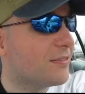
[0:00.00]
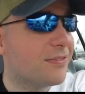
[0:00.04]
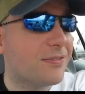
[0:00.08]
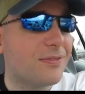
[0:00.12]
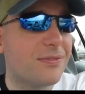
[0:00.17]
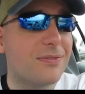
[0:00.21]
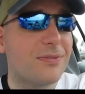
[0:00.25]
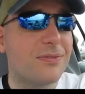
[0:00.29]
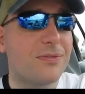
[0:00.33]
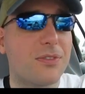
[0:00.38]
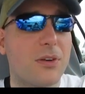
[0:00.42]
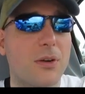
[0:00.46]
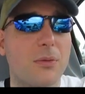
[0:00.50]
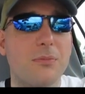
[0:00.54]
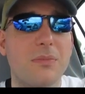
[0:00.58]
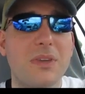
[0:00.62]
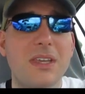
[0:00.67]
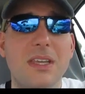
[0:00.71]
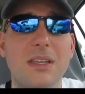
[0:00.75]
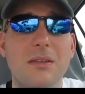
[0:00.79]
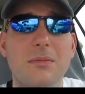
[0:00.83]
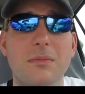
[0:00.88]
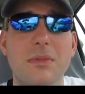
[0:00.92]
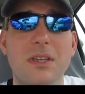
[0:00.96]
from
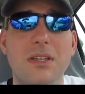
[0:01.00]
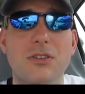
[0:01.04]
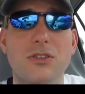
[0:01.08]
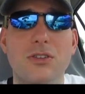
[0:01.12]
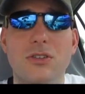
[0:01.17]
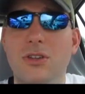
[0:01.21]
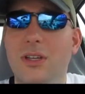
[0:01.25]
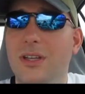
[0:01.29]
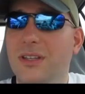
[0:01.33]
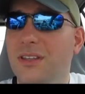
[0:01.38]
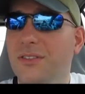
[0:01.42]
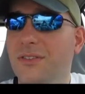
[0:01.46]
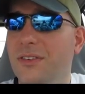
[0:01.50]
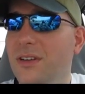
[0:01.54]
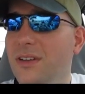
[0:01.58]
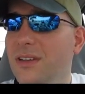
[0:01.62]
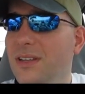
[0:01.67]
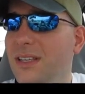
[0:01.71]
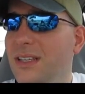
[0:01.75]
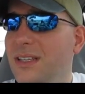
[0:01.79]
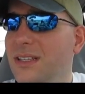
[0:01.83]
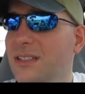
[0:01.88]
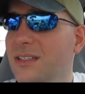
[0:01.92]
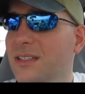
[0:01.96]
me and Mitch, at the very
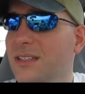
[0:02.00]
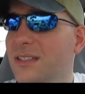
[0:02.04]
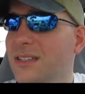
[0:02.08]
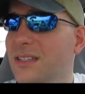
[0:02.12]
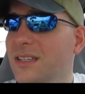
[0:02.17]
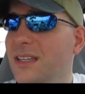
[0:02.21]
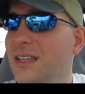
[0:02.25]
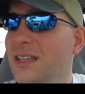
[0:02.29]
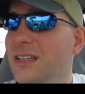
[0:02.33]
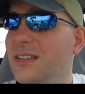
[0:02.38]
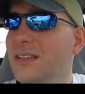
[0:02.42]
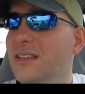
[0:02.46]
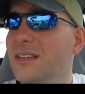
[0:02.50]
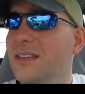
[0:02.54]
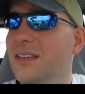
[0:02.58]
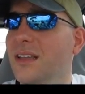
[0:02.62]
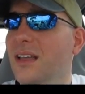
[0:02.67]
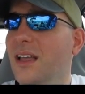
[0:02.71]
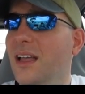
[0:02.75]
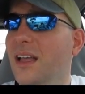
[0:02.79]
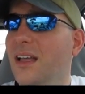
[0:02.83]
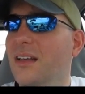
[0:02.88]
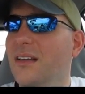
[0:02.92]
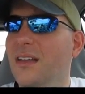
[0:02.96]
least, to see it,
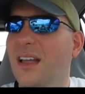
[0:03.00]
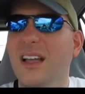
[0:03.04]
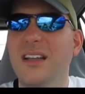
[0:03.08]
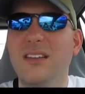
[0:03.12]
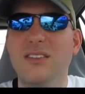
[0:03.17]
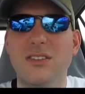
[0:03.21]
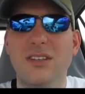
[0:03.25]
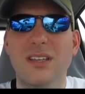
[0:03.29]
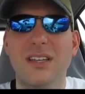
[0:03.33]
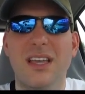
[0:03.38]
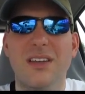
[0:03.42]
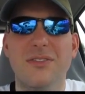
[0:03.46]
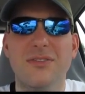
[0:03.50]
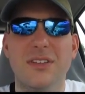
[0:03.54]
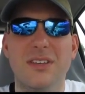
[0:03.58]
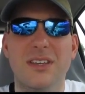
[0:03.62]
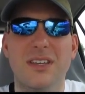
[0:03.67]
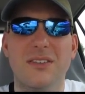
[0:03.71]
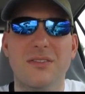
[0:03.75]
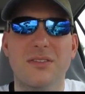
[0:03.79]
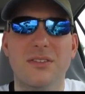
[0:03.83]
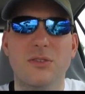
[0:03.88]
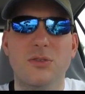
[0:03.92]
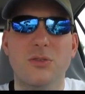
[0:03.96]
I actually have to
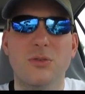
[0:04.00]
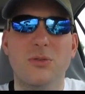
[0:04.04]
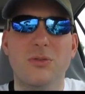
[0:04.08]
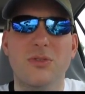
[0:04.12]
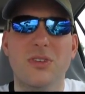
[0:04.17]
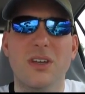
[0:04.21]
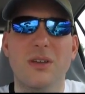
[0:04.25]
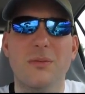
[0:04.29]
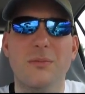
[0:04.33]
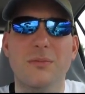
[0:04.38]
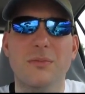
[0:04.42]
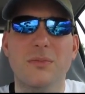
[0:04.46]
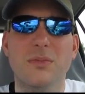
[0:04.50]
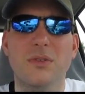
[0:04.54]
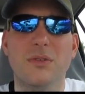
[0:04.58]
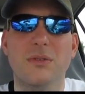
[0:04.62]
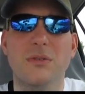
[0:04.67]
give it two thumbs.